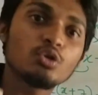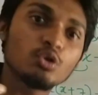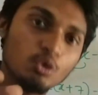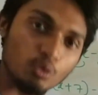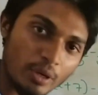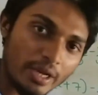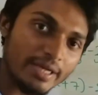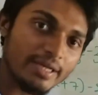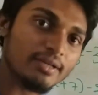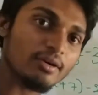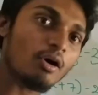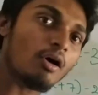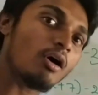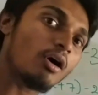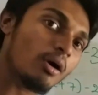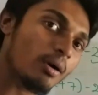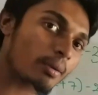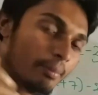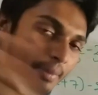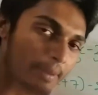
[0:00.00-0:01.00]
tonight
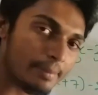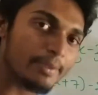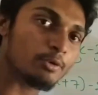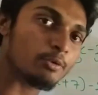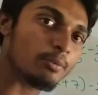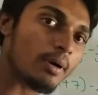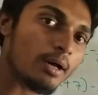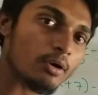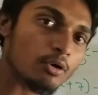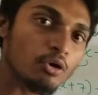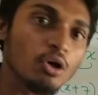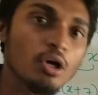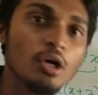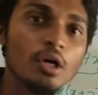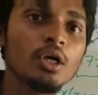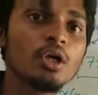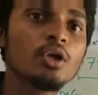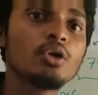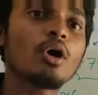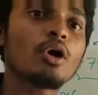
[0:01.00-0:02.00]
or maybe tomorrow
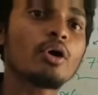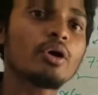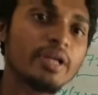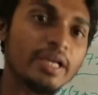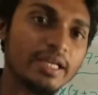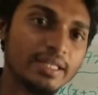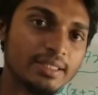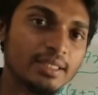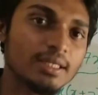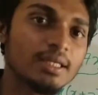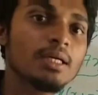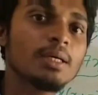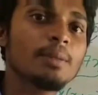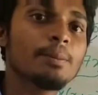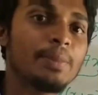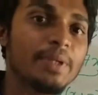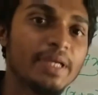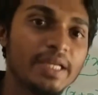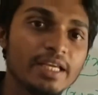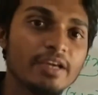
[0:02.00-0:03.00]
you are going to get the
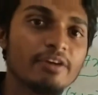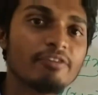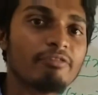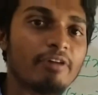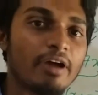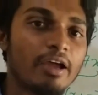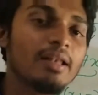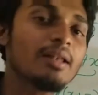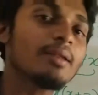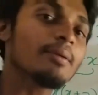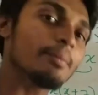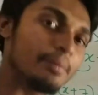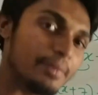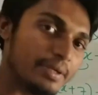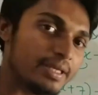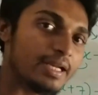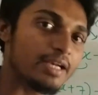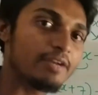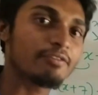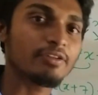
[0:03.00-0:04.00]
PDF file.
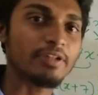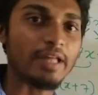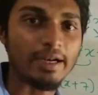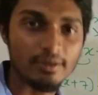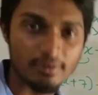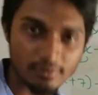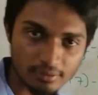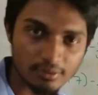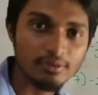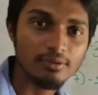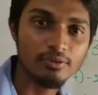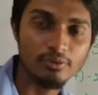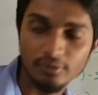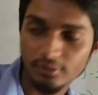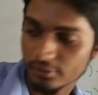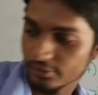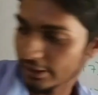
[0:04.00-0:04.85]
Be ready for that. Cool.